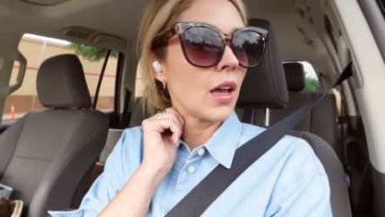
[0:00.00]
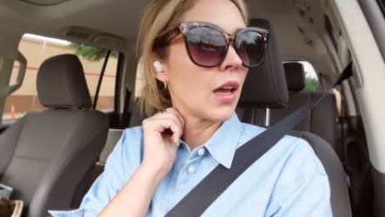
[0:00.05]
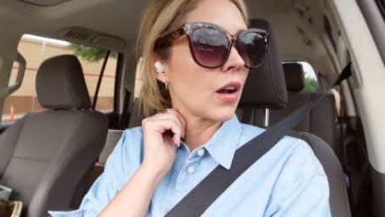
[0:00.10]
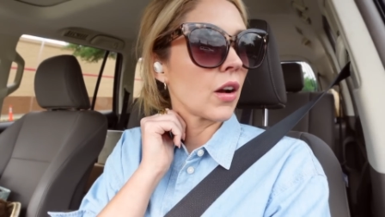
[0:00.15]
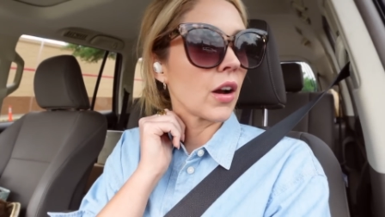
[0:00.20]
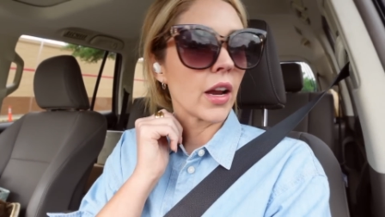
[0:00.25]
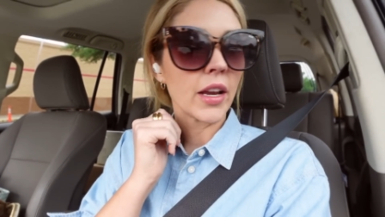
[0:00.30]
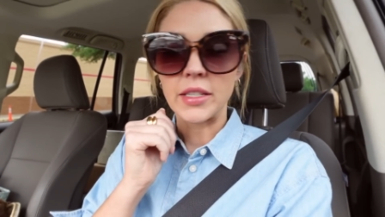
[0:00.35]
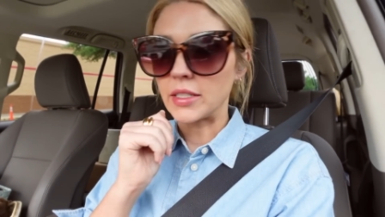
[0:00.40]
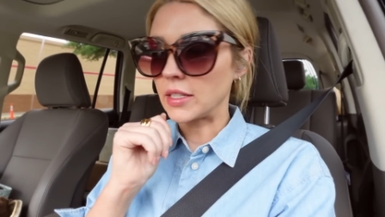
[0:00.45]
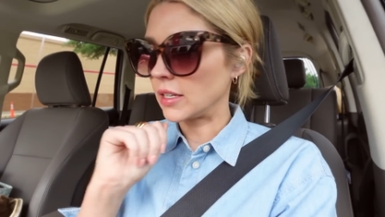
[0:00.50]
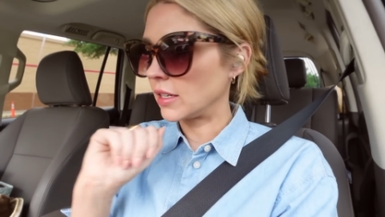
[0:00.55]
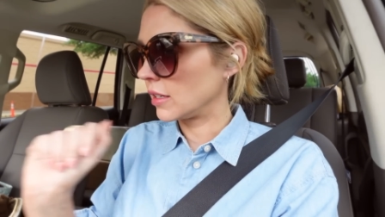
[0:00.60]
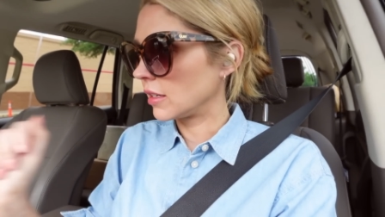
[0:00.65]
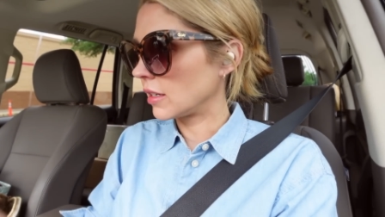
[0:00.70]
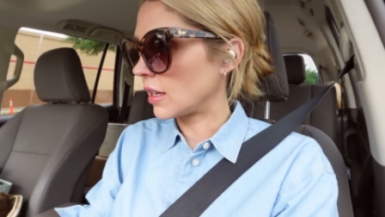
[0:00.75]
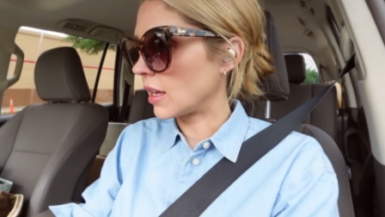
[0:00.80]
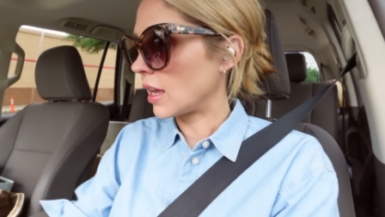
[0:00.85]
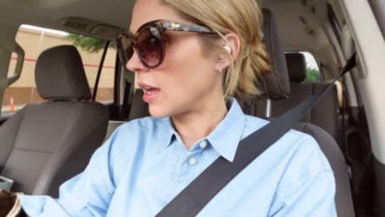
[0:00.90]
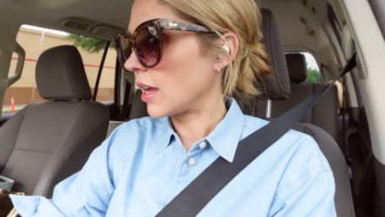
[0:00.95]
All right,
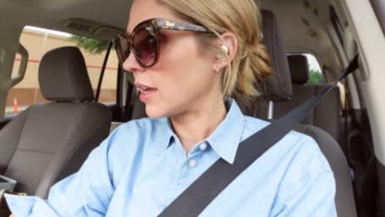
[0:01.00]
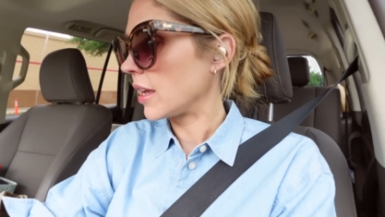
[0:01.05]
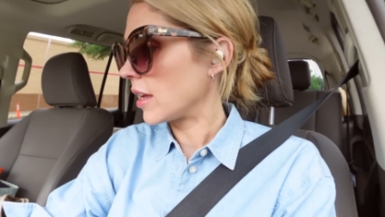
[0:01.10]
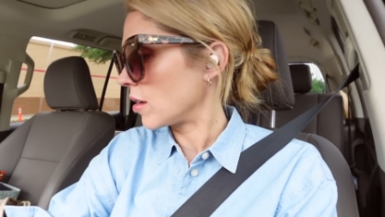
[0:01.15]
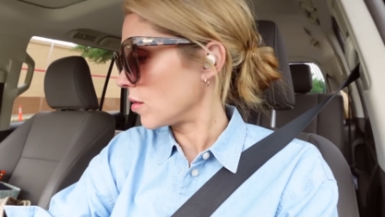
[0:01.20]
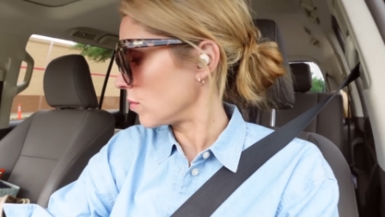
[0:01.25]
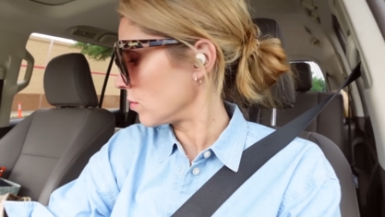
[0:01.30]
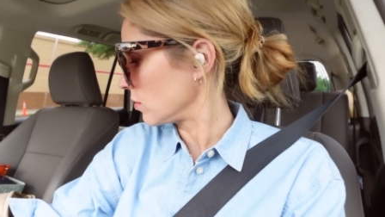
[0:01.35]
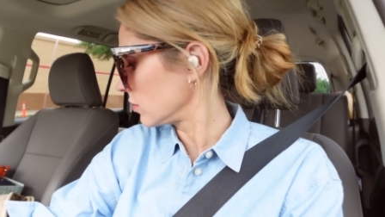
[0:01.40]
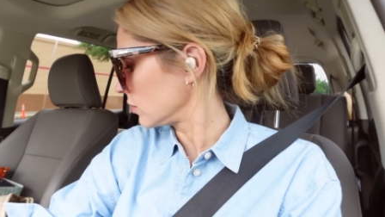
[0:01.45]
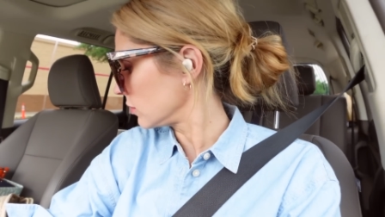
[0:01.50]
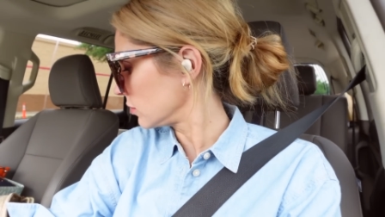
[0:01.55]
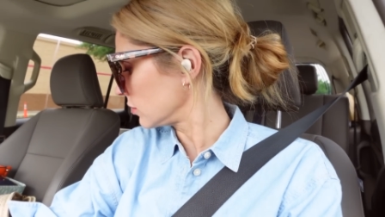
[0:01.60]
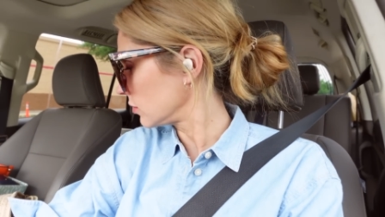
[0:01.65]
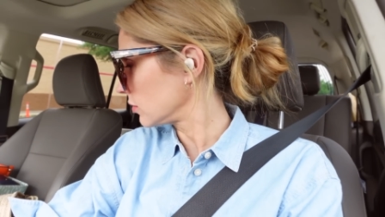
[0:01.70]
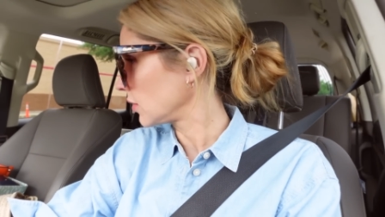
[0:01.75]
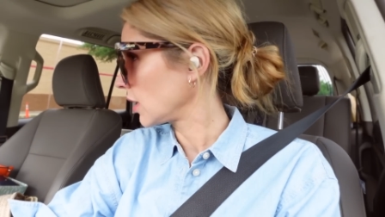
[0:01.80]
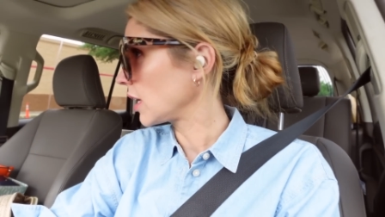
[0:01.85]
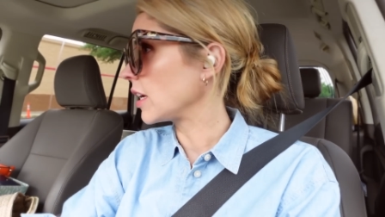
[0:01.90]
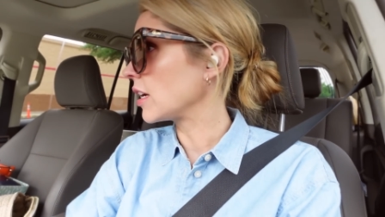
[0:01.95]
I am
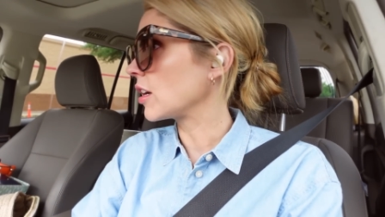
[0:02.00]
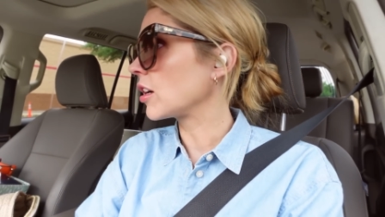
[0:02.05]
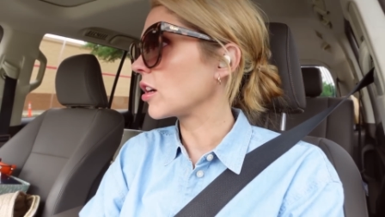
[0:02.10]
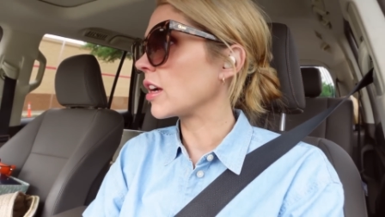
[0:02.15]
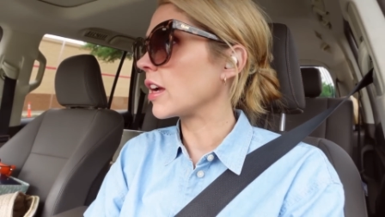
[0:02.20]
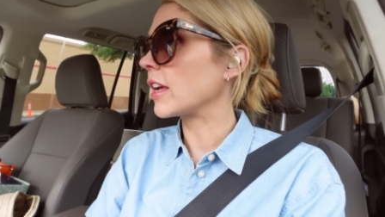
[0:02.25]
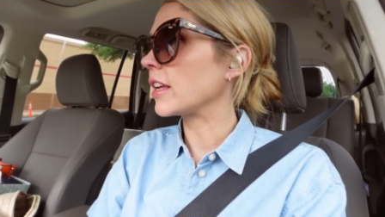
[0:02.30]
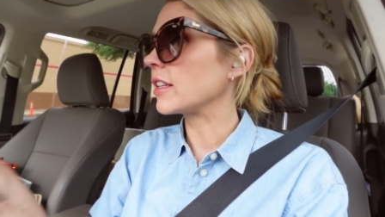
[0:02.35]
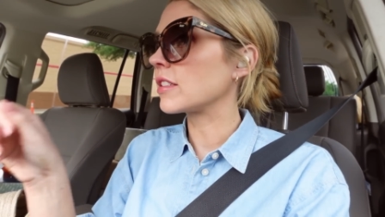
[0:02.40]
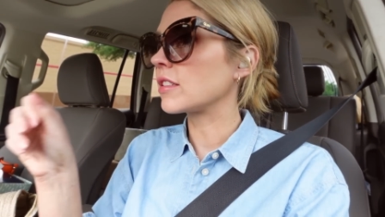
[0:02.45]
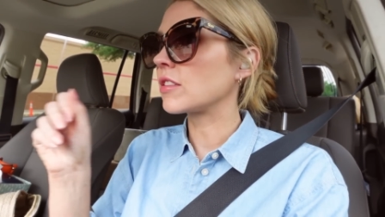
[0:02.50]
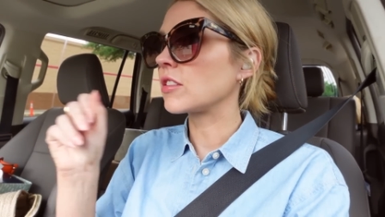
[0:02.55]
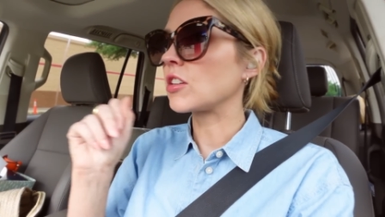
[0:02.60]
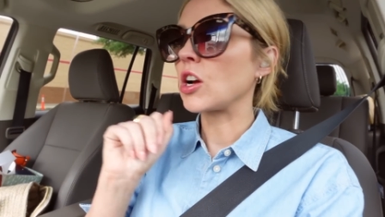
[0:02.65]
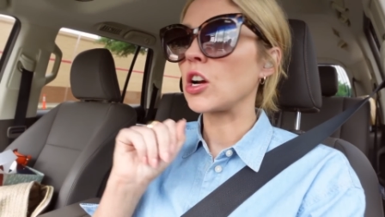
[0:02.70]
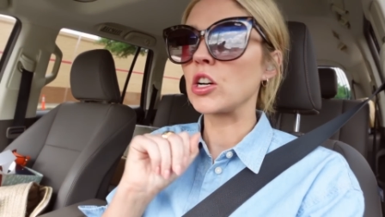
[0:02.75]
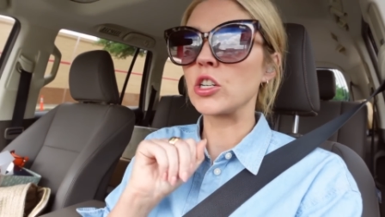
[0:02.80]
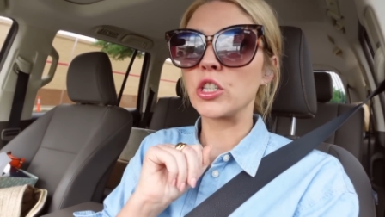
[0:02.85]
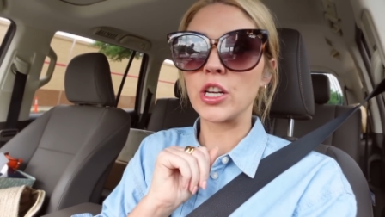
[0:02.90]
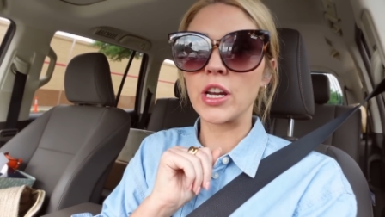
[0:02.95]
here at
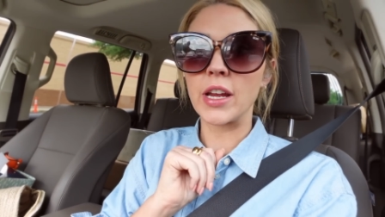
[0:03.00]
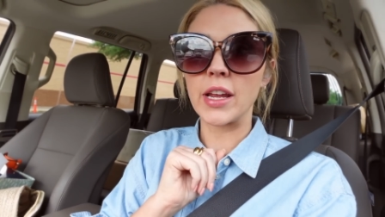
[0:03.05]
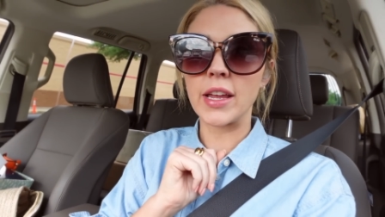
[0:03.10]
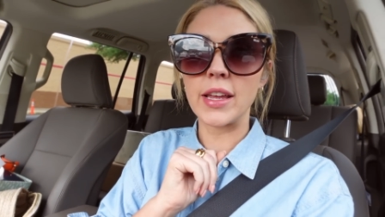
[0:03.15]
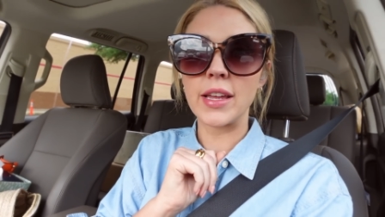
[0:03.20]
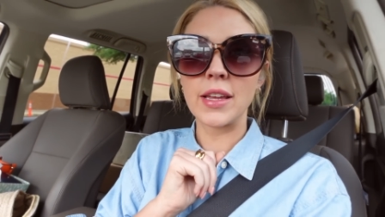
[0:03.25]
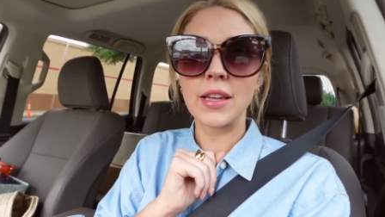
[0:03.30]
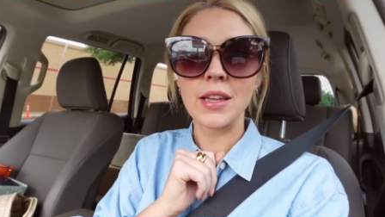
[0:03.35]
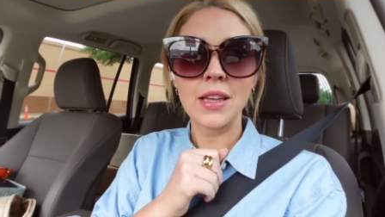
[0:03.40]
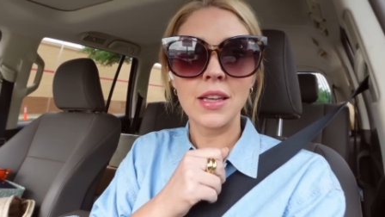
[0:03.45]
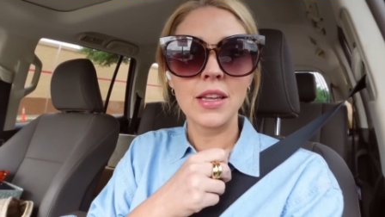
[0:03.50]
Target